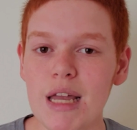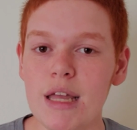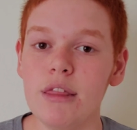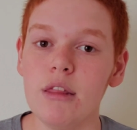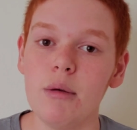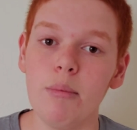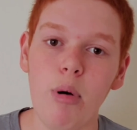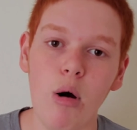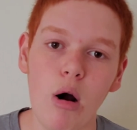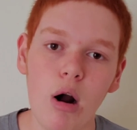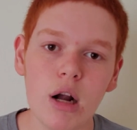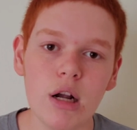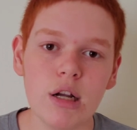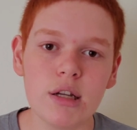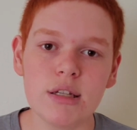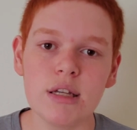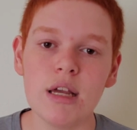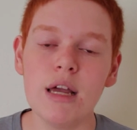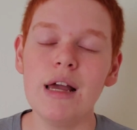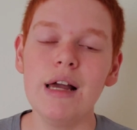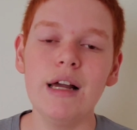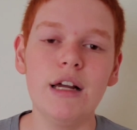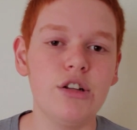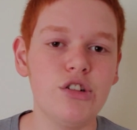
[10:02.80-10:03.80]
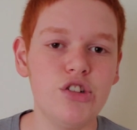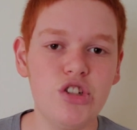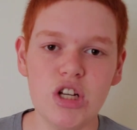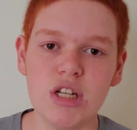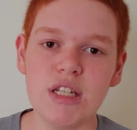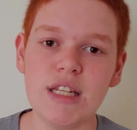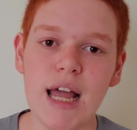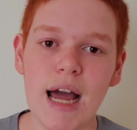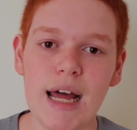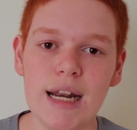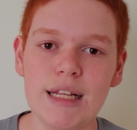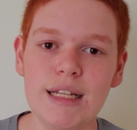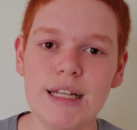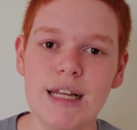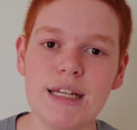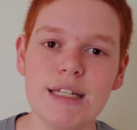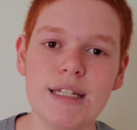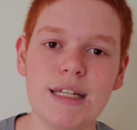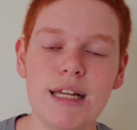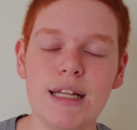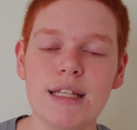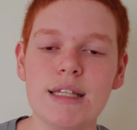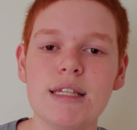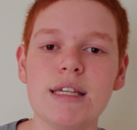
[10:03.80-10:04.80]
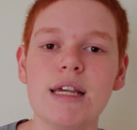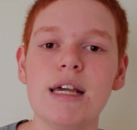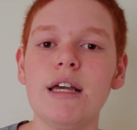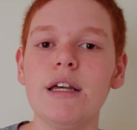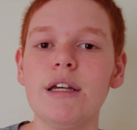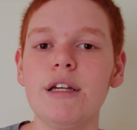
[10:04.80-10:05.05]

in the parks, just at a distance.